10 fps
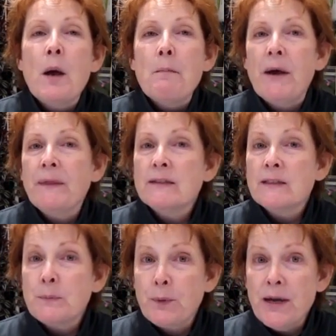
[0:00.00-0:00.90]
But the
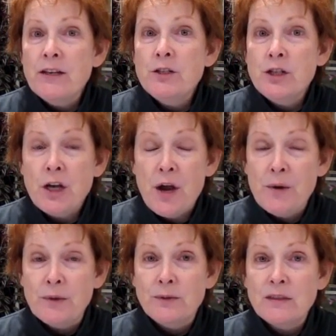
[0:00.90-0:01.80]
spring
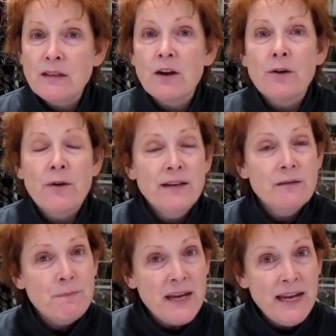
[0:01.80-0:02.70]
shows are going to
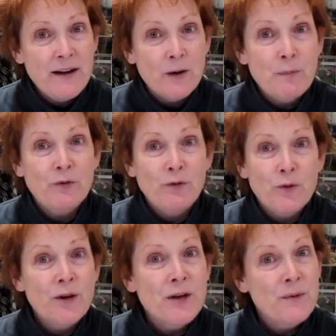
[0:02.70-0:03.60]
be here
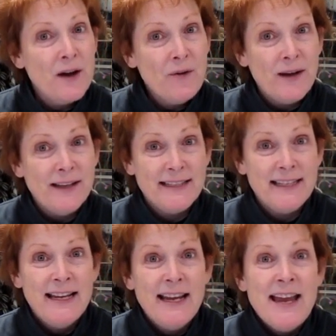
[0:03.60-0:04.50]
before you know it.
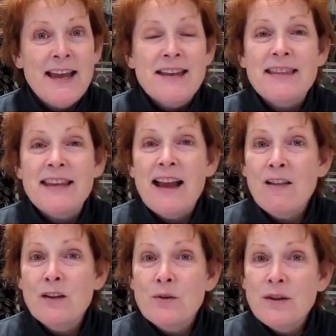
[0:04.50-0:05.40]
The
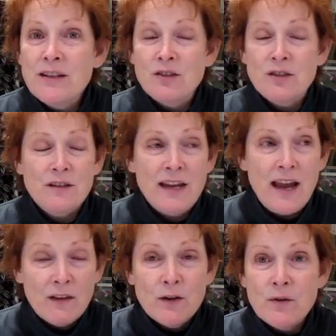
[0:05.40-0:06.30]
Illinois, the
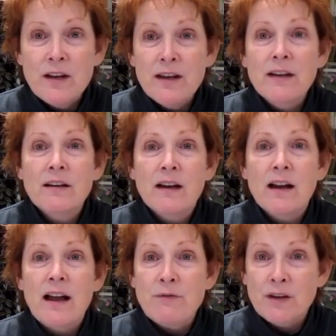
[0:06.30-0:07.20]
Illinois
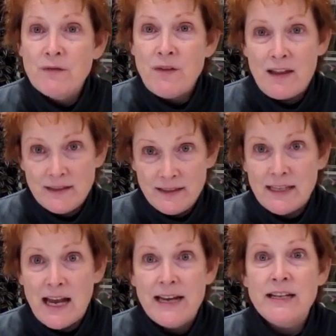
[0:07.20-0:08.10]
African Violet
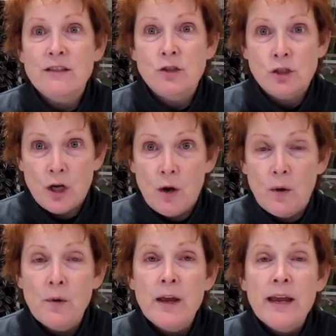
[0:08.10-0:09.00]
Society's
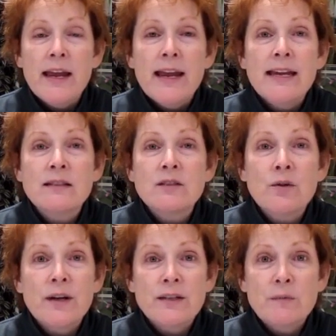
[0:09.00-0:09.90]
show is
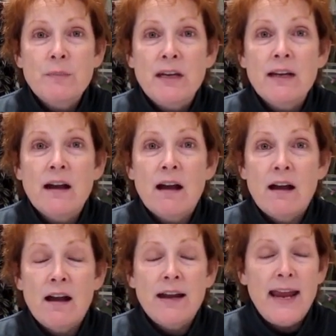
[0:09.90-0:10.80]
going to be
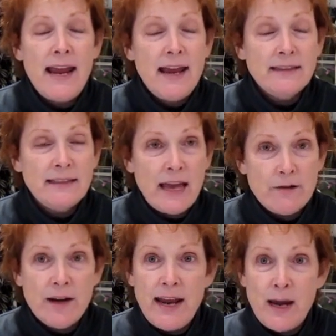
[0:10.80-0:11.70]
on
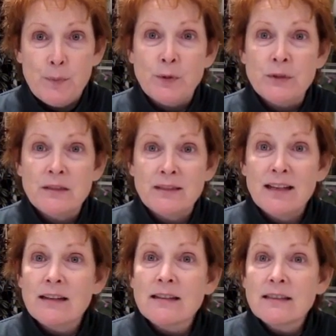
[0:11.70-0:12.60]
Saturday, April
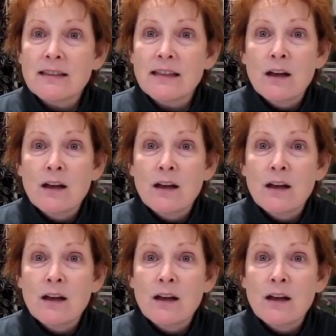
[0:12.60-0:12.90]
6th.